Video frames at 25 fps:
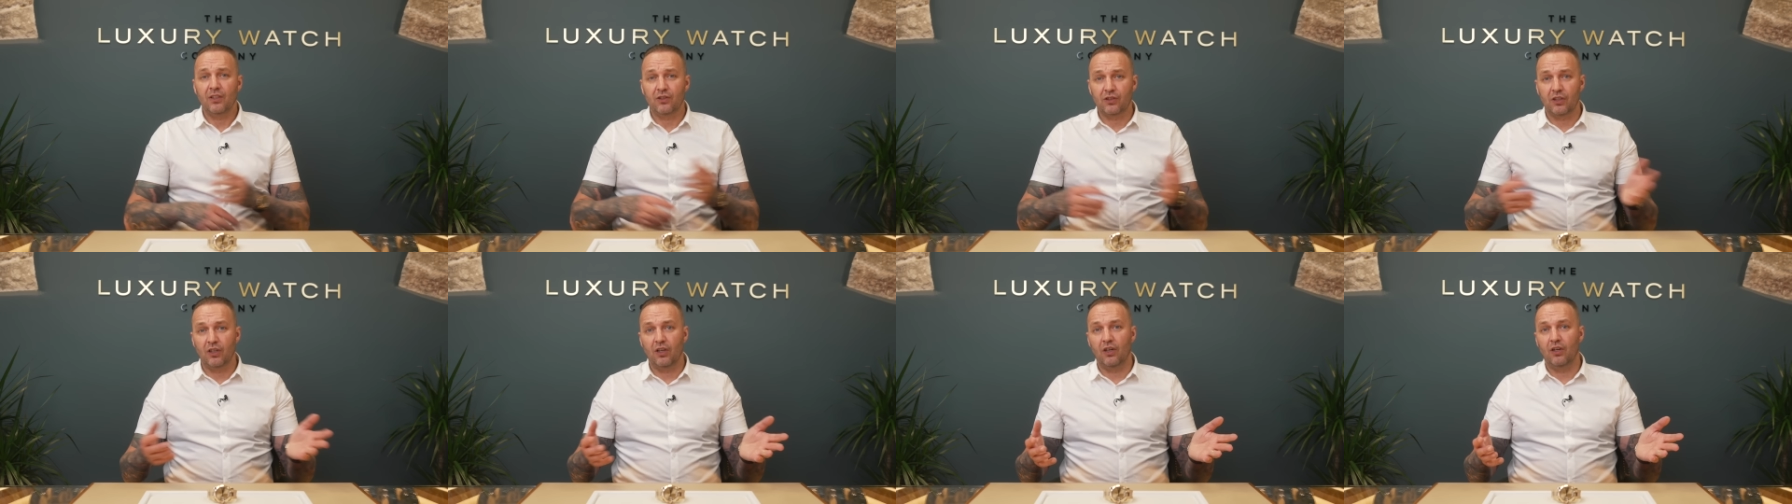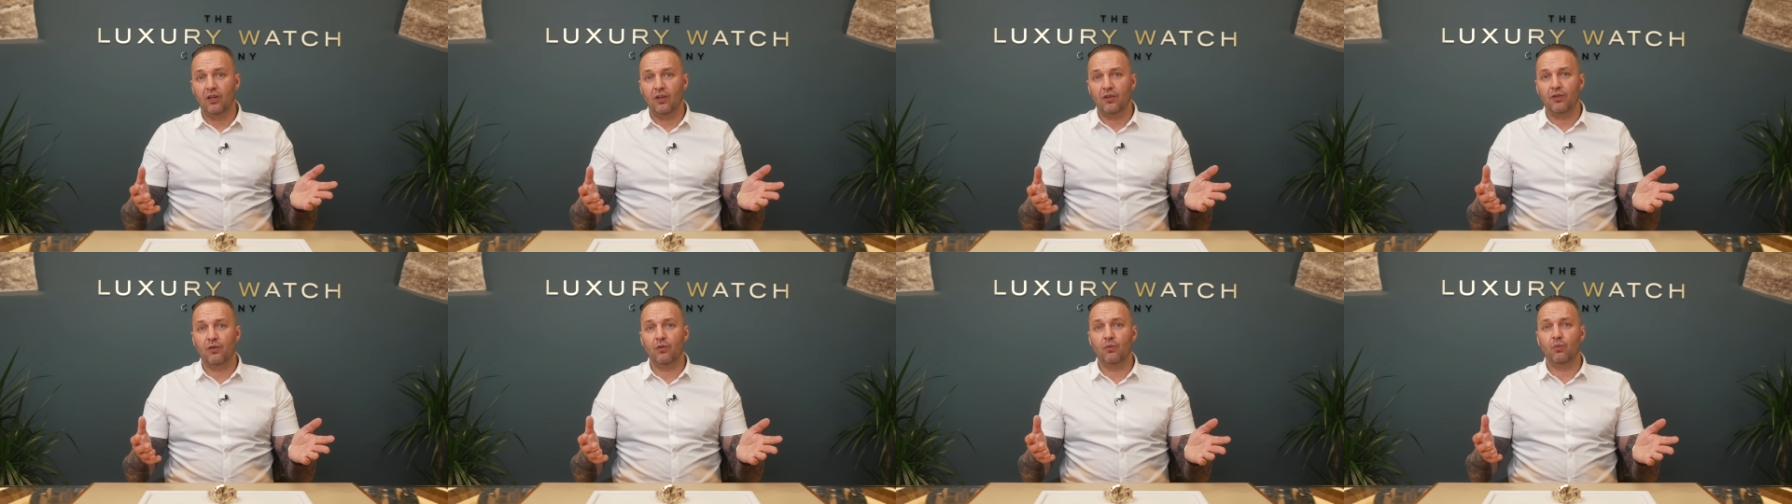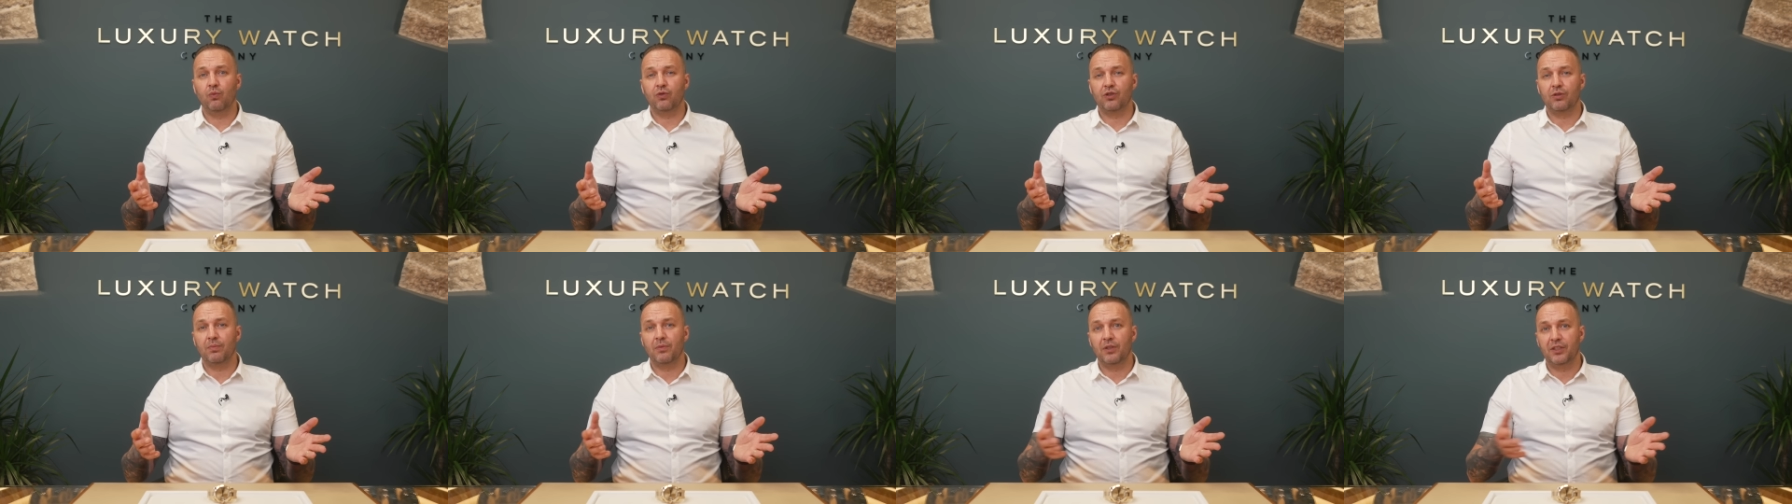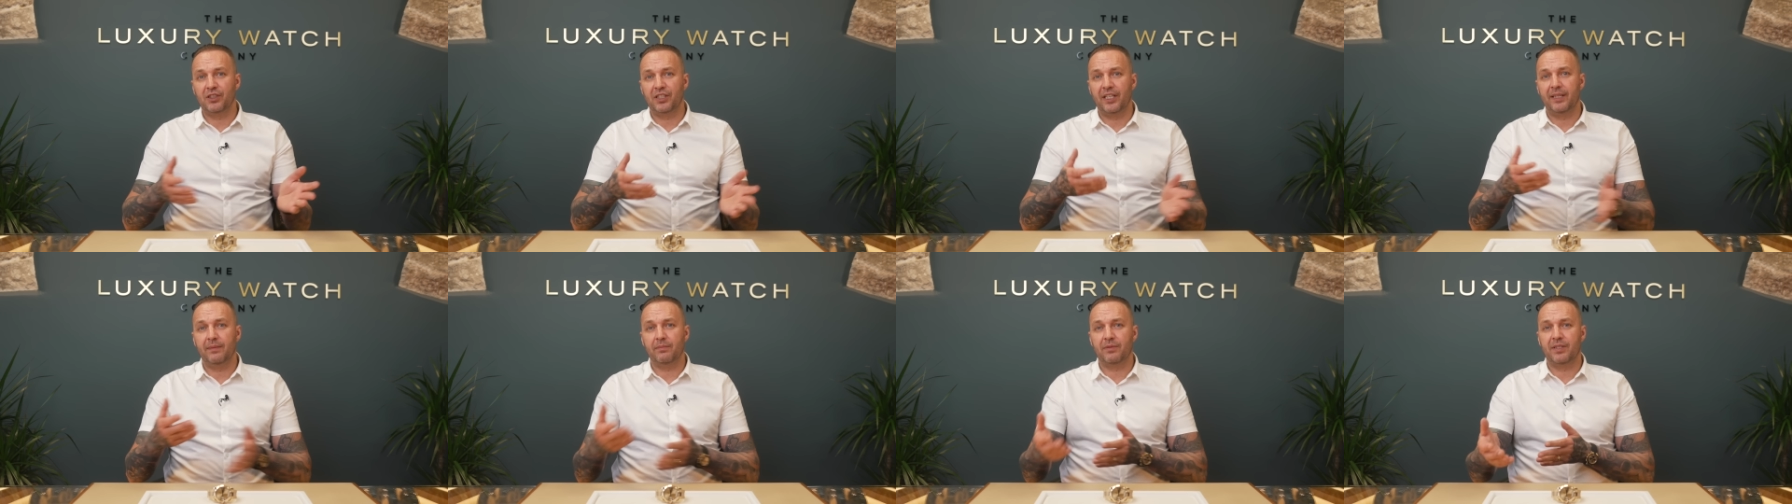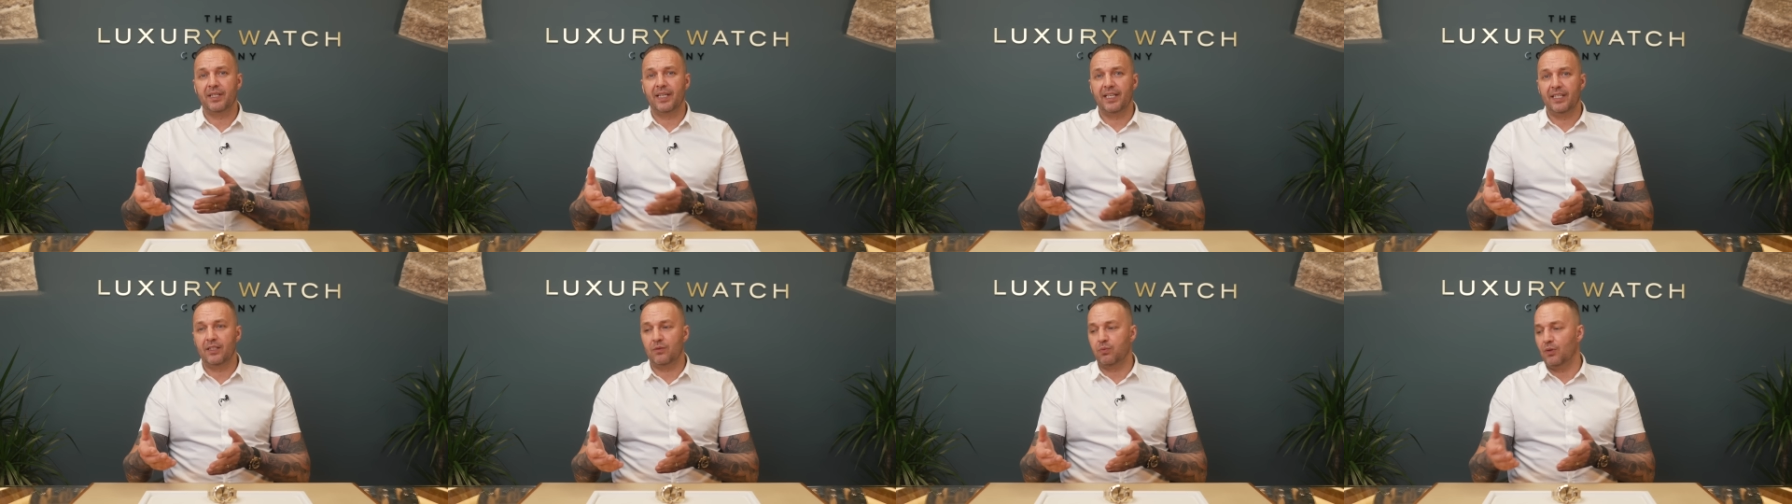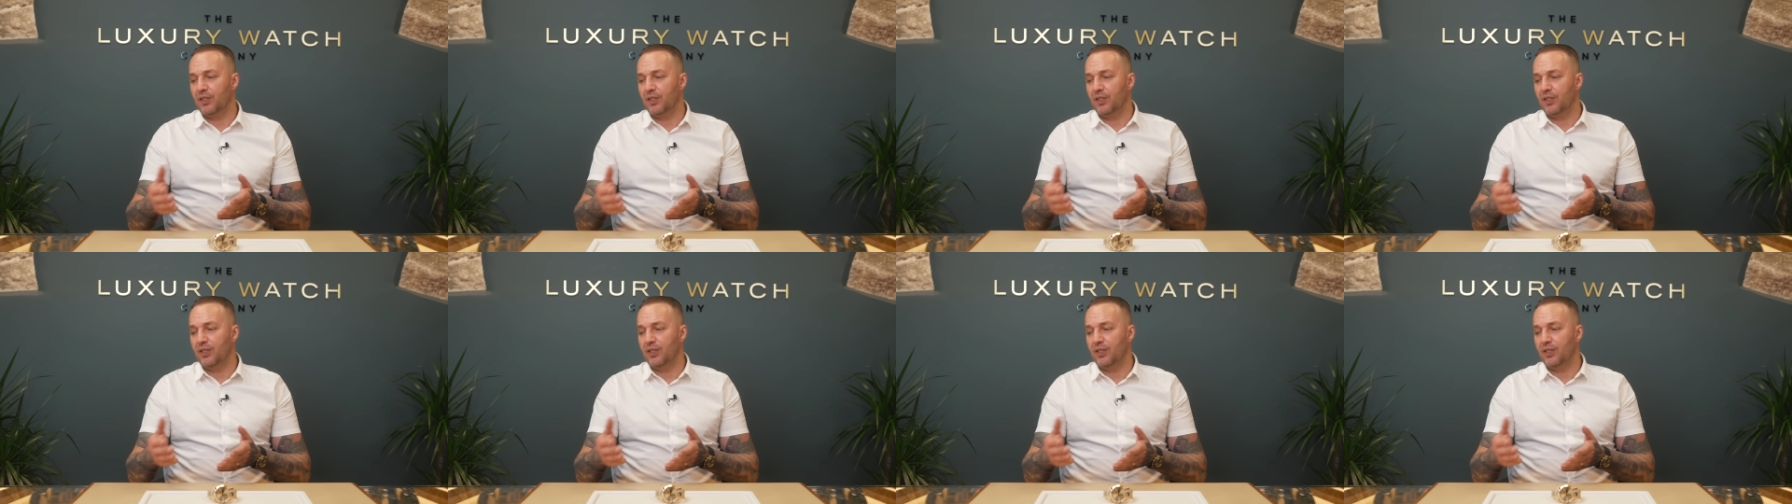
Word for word: So the, some of the GMTs,